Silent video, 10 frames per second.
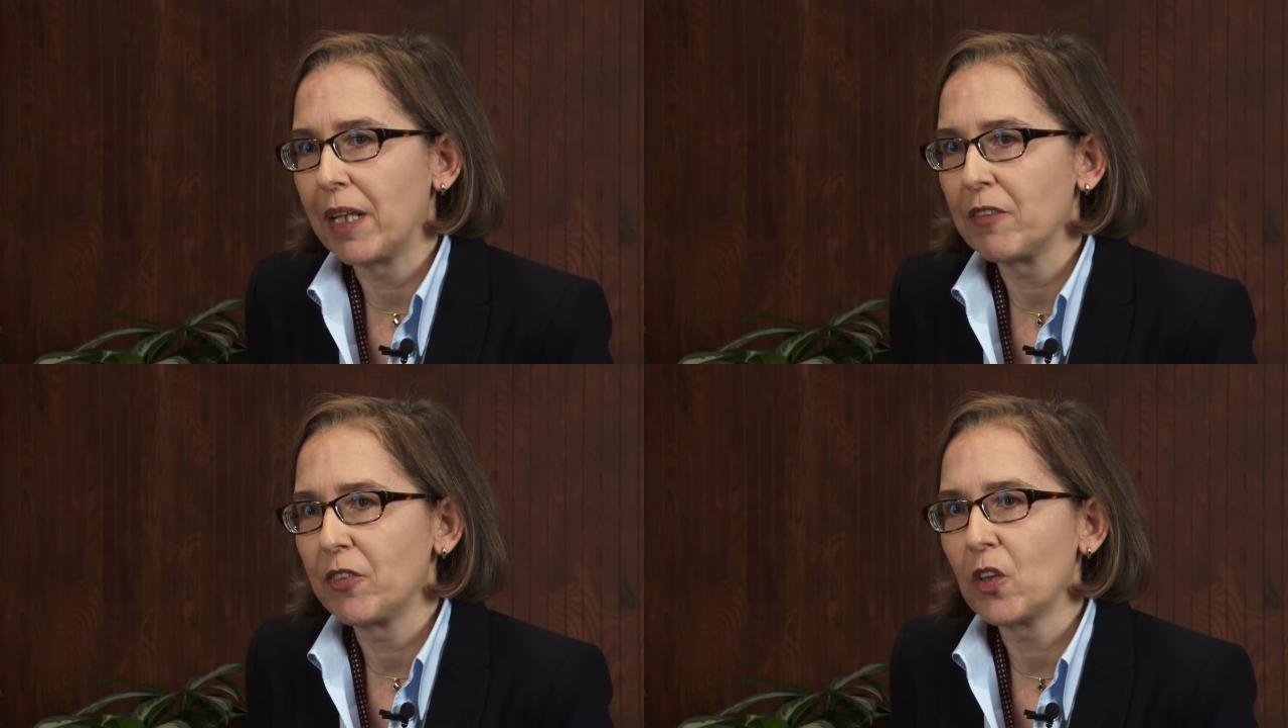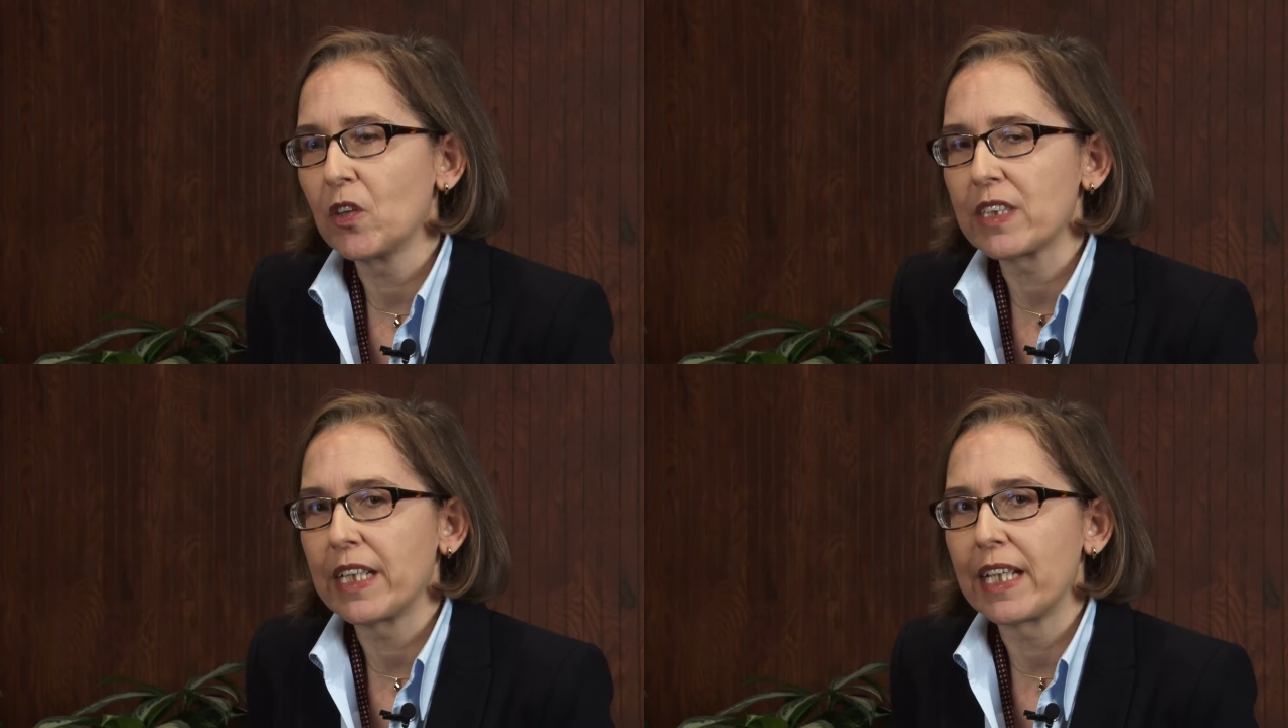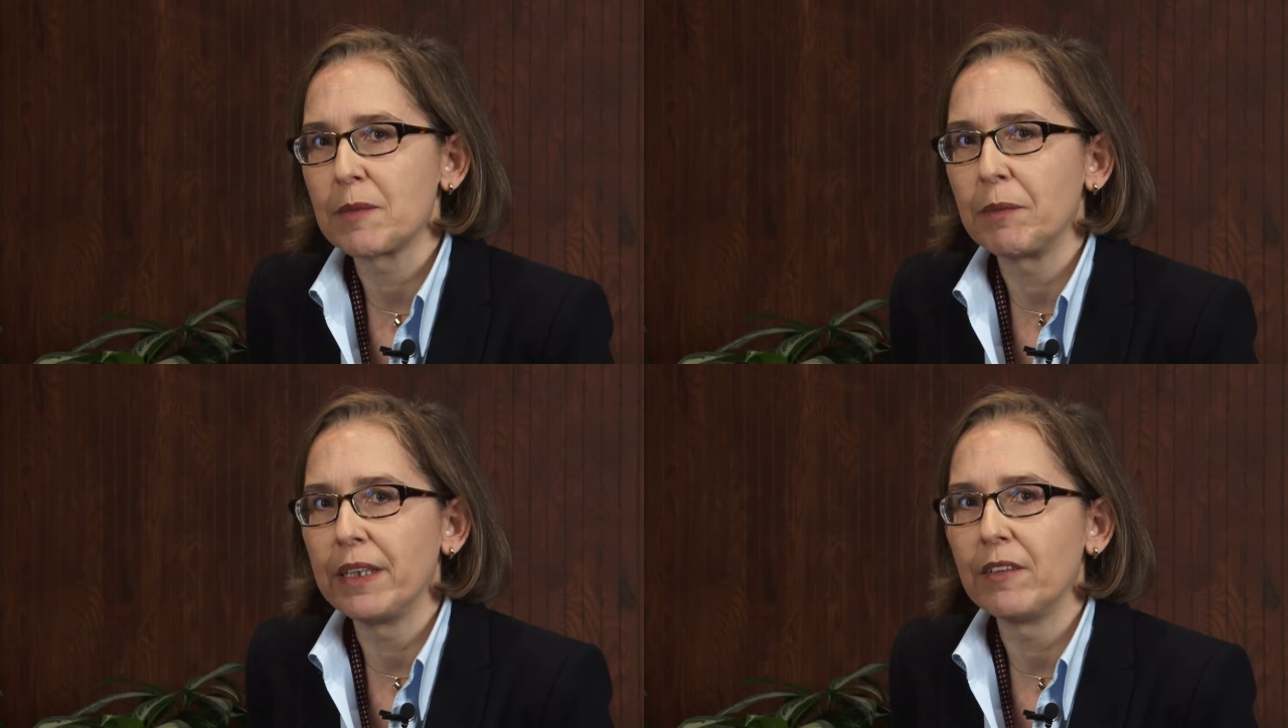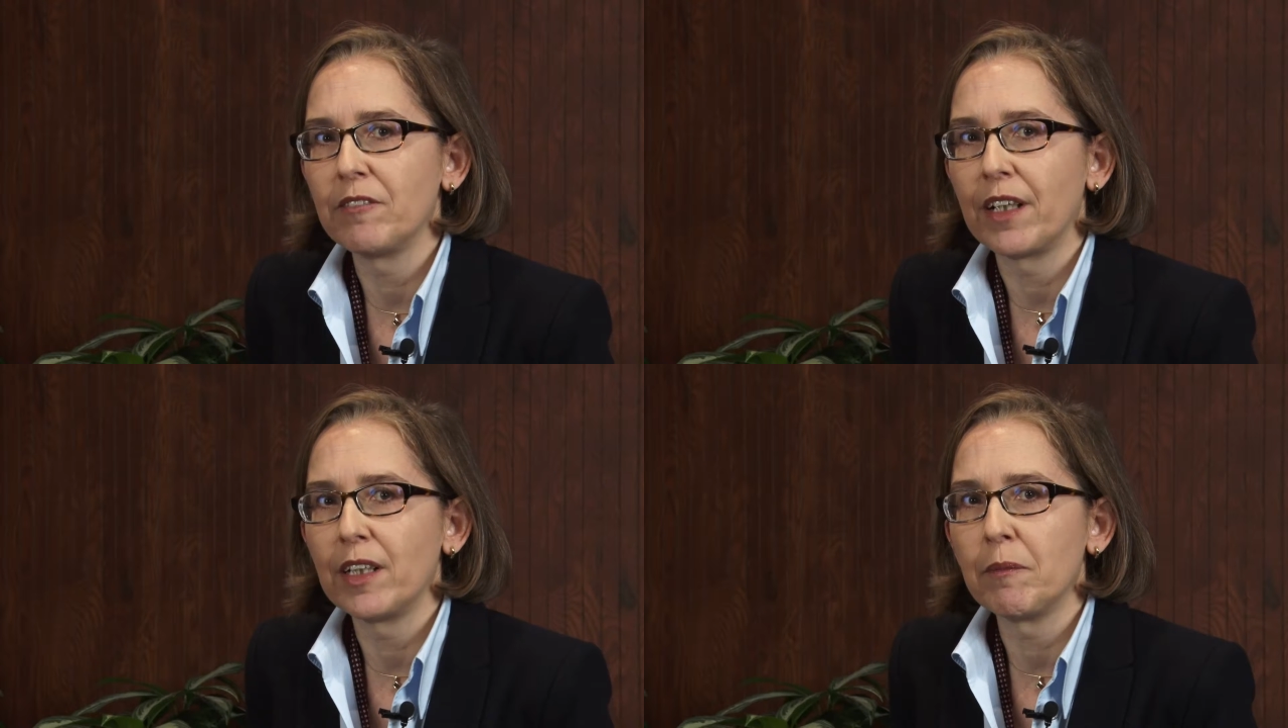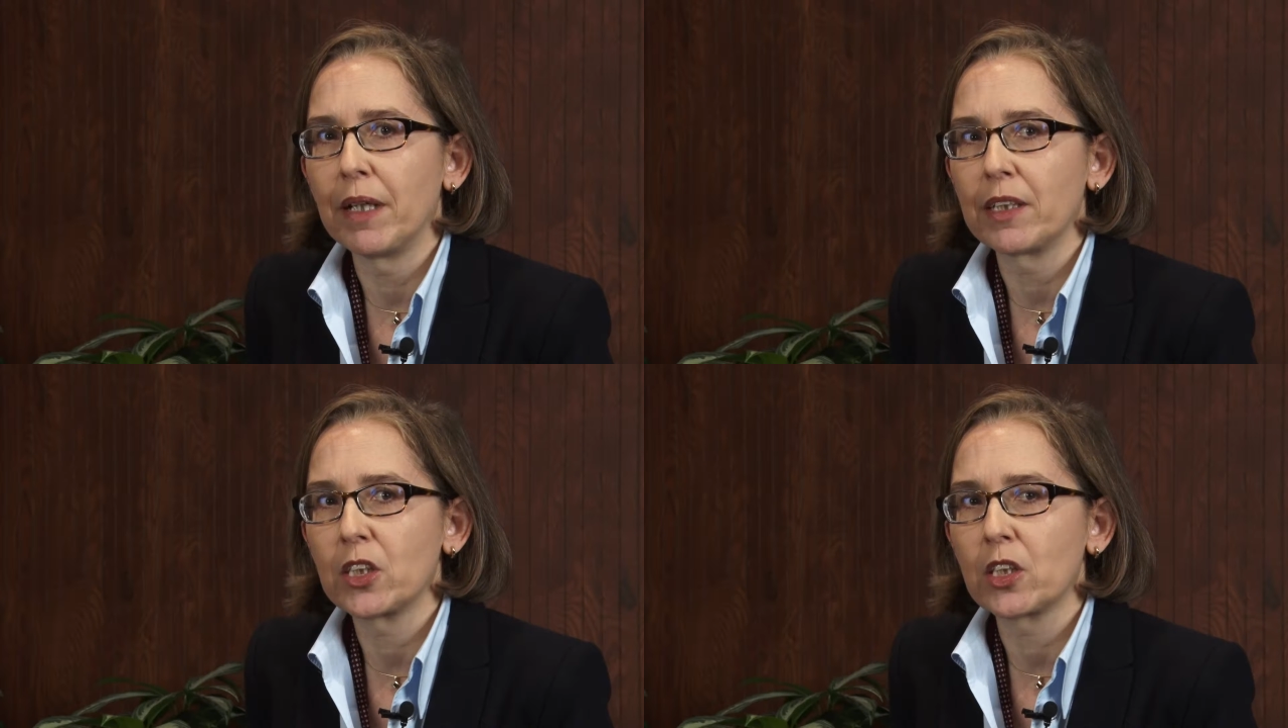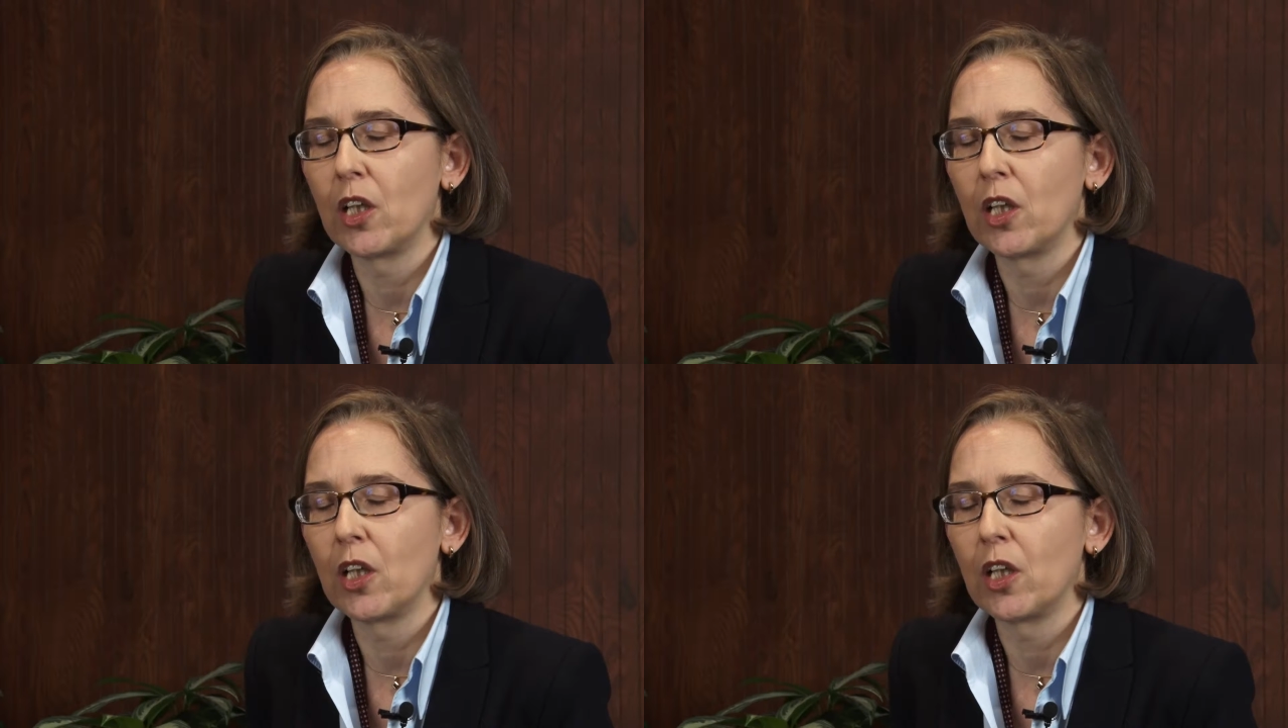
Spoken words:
My focus has been very much